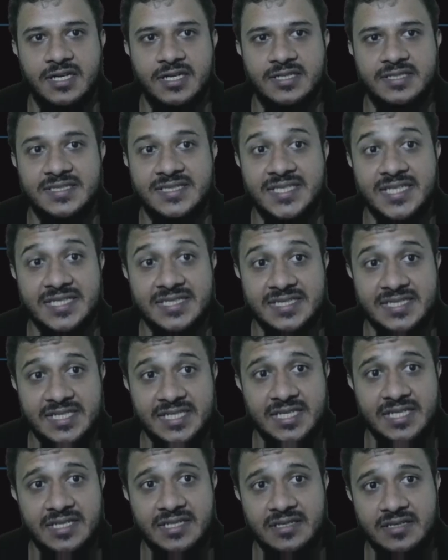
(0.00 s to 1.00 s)

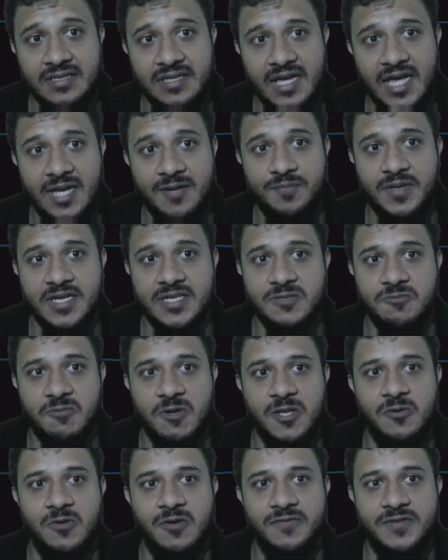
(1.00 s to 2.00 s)
16 and place
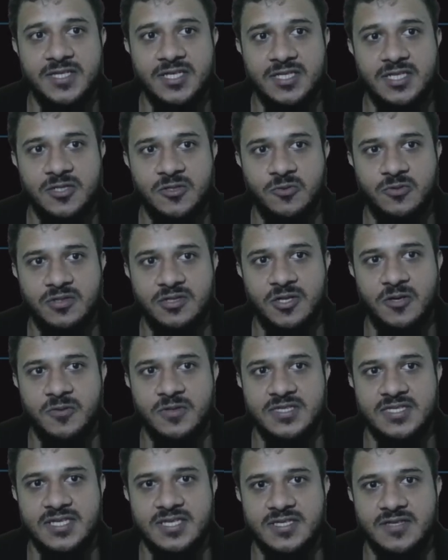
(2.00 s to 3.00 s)
value of 32. Now
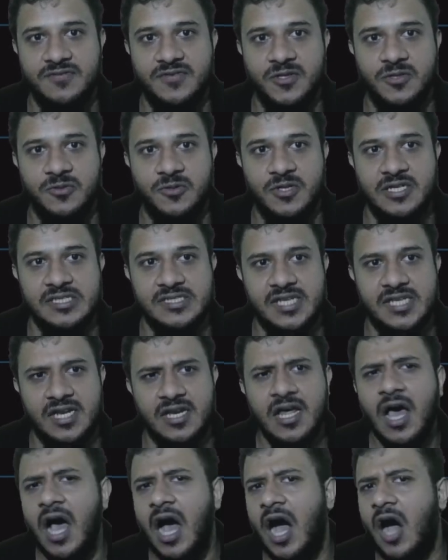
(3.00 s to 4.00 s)
it's easy for you to understand.
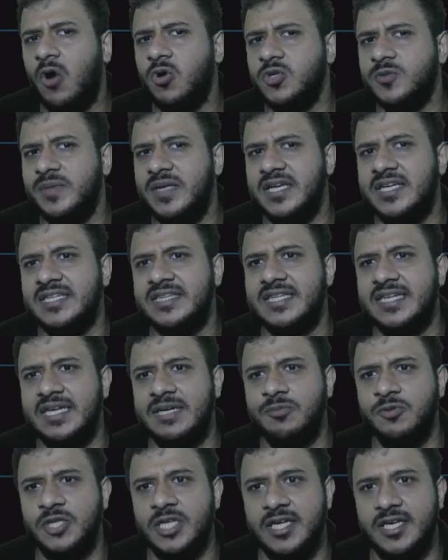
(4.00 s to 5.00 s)
How to make a 3,
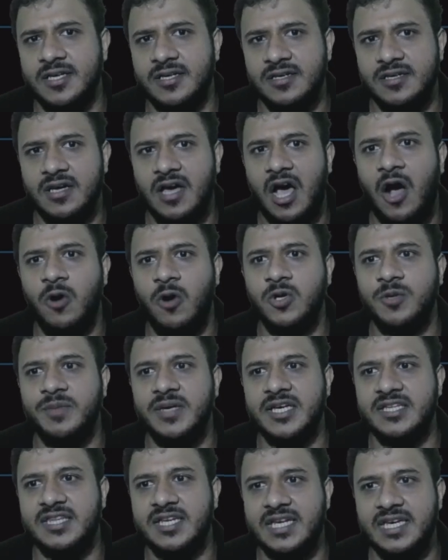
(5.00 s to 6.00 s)
Pute? How to
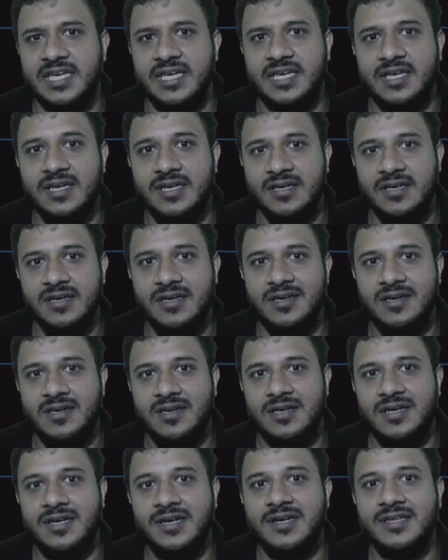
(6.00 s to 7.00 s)
make a 3?
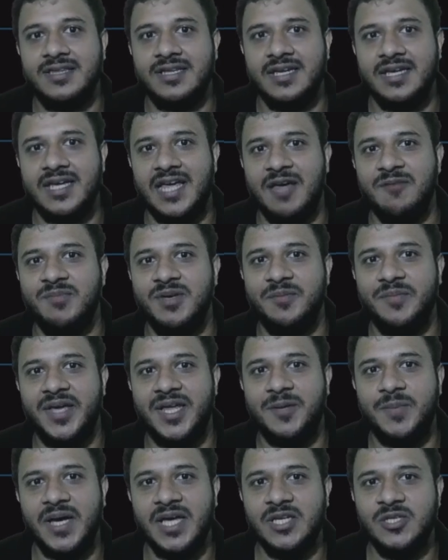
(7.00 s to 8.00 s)
A 3 can be
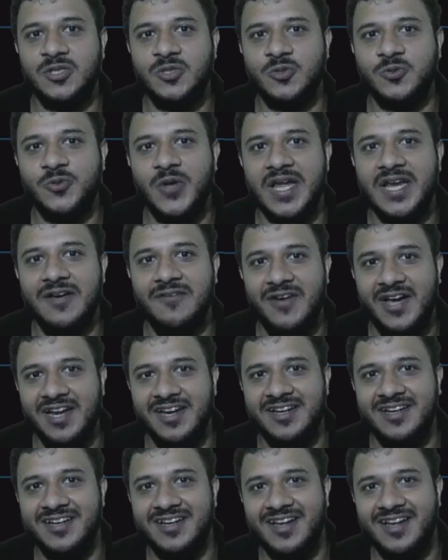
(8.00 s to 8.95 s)
made by 2 and a 1.